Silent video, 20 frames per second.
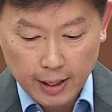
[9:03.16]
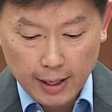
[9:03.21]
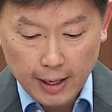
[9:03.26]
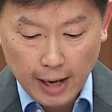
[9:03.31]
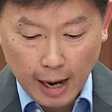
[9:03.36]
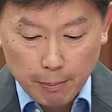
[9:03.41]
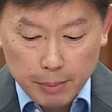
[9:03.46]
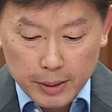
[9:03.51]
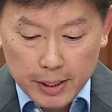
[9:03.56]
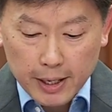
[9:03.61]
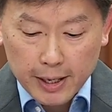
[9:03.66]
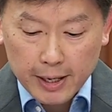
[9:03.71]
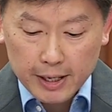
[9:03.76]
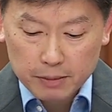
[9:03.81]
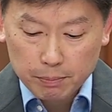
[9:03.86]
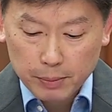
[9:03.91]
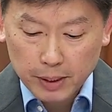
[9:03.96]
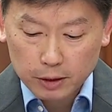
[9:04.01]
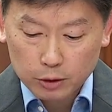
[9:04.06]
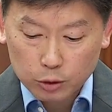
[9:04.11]
MPA
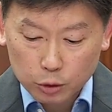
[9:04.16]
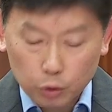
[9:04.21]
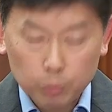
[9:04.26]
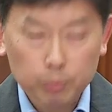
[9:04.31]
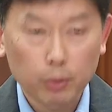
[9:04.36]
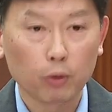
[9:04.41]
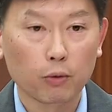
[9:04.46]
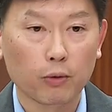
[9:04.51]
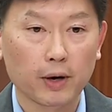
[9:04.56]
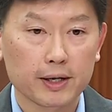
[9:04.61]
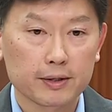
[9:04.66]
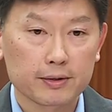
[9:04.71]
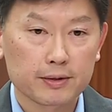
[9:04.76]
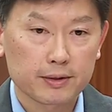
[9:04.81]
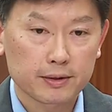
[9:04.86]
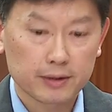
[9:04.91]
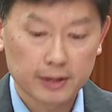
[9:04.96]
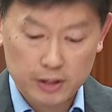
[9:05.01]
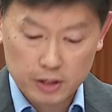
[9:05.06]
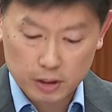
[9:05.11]
has made good
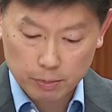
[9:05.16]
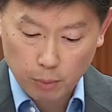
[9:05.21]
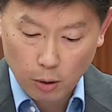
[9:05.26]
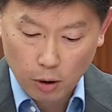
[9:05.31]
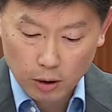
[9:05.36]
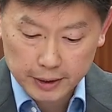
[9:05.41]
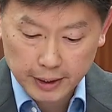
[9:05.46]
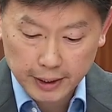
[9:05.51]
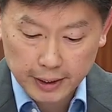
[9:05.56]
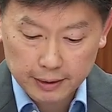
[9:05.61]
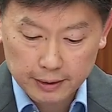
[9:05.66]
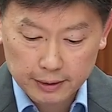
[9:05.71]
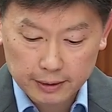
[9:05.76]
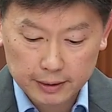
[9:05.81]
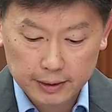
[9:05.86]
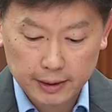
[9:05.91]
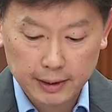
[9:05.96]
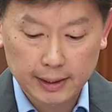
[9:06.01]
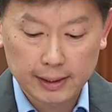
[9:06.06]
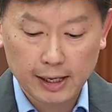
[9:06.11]
progress in supporting
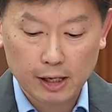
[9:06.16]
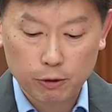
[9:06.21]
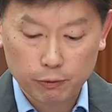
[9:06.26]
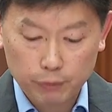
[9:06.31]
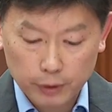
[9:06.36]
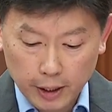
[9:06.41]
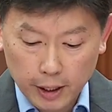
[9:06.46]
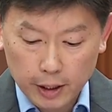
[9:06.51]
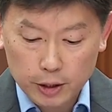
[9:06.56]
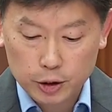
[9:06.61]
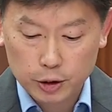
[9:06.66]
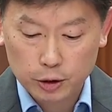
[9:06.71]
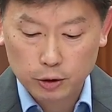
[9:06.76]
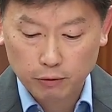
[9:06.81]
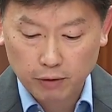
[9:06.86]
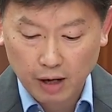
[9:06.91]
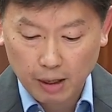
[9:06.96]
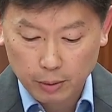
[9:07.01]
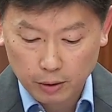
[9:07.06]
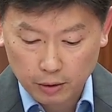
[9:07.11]
the electrification
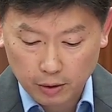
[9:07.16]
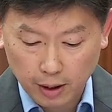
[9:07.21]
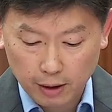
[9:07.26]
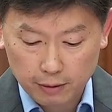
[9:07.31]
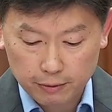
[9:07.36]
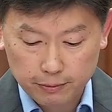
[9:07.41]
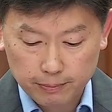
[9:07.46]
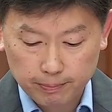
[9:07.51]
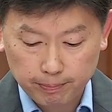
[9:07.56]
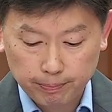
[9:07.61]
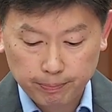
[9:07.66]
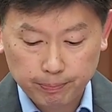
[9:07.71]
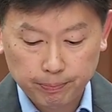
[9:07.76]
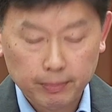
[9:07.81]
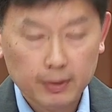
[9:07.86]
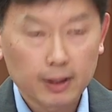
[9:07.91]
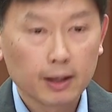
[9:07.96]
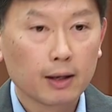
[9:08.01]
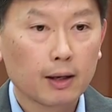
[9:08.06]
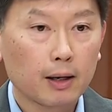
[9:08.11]
of harbour craft.
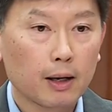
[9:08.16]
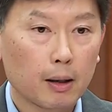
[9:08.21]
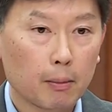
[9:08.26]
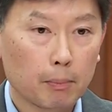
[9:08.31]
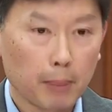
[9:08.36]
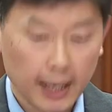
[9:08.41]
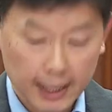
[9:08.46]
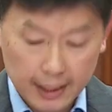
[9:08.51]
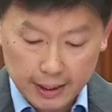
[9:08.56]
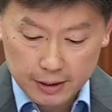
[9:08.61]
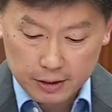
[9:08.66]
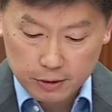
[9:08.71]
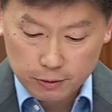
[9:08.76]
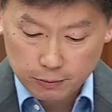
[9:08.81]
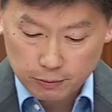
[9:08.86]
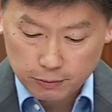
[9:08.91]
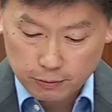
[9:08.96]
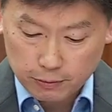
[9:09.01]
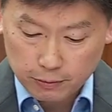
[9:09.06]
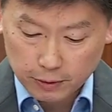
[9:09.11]

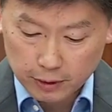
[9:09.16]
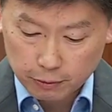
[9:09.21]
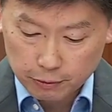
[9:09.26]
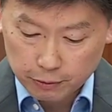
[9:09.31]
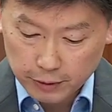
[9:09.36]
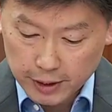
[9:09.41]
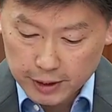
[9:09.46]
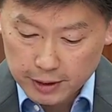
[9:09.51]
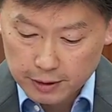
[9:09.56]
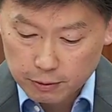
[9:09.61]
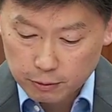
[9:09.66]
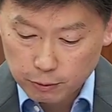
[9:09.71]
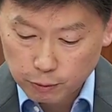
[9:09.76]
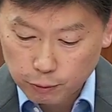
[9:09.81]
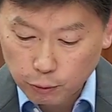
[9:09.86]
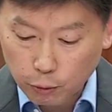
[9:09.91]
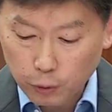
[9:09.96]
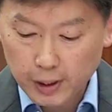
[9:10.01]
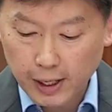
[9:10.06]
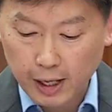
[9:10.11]
Pilots for the first
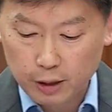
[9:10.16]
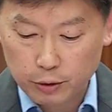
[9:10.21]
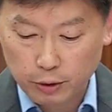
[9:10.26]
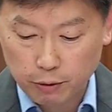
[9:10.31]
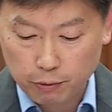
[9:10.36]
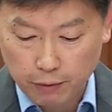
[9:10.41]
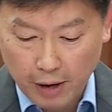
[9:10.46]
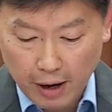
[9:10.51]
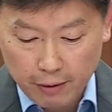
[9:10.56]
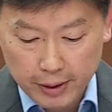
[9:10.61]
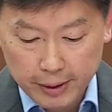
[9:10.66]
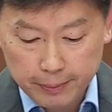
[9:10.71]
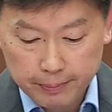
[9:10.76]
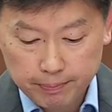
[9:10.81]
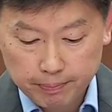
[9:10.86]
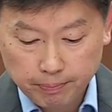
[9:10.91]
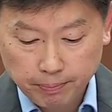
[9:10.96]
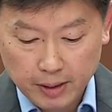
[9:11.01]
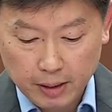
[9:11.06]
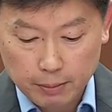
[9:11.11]
full electric ferry
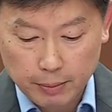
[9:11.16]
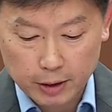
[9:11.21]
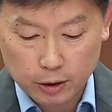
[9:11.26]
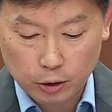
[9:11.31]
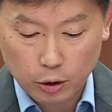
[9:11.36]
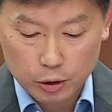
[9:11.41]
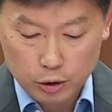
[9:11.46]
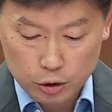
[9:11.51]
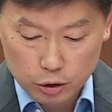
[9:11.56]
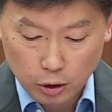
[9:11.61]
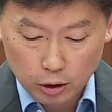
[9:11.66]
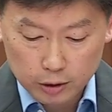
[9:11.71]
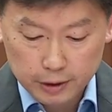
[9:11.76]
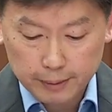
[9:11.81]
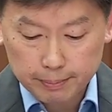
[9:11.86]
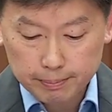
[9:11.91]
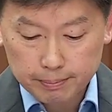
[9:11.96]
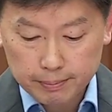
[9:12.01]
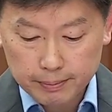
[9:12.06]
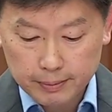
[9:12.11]
by the
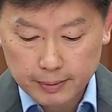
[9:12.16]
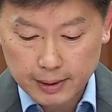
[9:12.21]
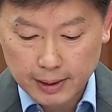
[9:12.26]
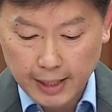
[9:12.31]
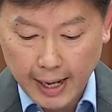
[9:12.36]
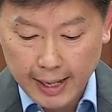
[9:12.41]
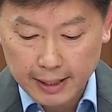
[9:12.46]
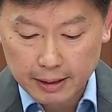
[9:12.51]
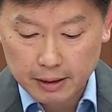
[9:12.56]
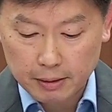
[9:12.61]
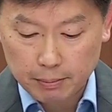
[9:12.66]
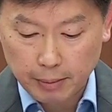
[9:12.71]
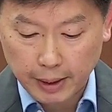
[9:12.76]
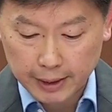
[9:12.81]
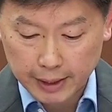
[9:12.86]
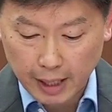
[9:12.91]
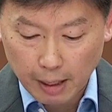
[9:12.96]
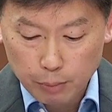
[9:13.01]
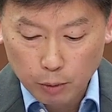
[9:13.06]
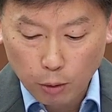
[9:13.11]
consortium led by
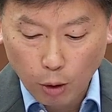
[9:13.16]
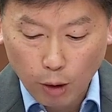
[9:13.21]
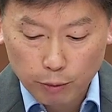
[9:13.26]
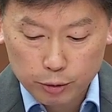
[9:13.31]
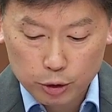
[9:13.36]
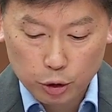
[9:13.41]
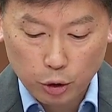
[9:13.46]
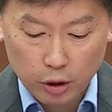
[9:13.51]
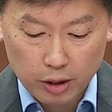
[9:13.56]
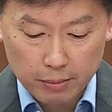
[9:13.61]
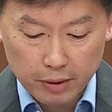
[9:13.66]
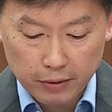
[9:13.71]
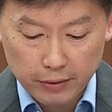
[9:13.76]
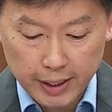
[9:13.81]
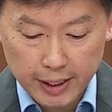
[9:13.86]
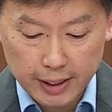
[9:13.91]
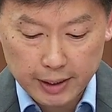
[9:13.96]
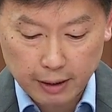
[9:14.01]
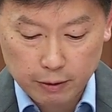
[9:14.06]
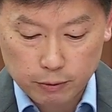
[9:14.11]
Keppel Offshore and
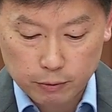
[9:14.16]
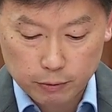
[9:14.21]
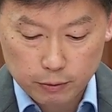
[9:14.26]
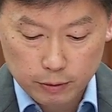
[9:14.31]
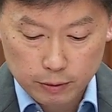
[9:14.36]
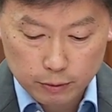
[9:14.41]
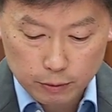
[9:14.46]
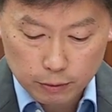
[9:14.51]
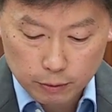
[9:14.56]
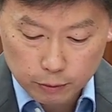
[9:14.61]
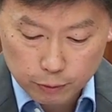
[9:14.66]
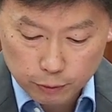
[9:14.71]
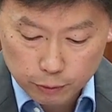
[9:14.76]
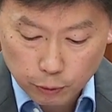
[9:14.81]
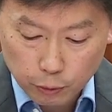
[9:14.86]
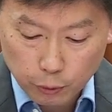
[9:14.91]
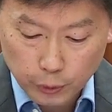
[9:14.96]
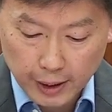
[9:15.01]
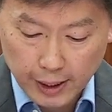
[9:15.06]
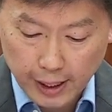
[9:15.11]
Marine, and
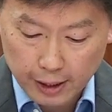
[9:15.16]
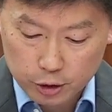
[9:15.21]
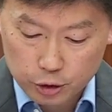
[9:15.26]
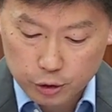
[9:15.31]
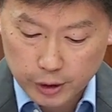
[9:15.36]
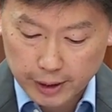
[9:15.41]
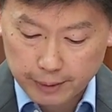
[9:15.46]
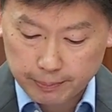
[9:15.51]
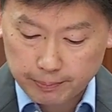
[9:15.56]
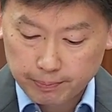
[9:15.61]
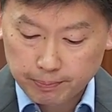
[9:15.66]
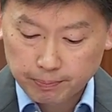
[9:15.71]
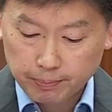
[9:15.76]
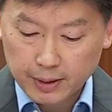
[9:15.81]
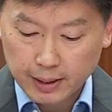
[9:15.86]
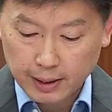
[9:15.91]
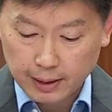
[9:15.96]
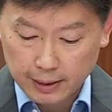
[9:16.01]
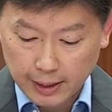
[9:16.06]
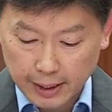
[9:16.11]
full electric
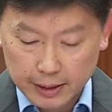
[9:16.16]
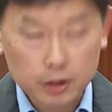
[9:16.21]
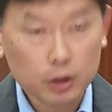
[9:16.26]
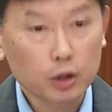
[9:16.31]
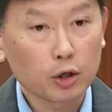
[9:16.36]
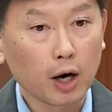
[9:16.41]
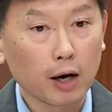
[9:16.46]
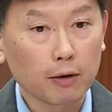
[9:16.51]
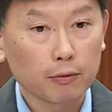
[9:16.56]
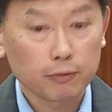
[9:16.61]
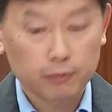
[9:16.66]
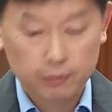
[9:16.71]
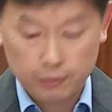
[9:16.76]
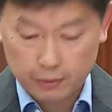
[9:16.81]
lighter craft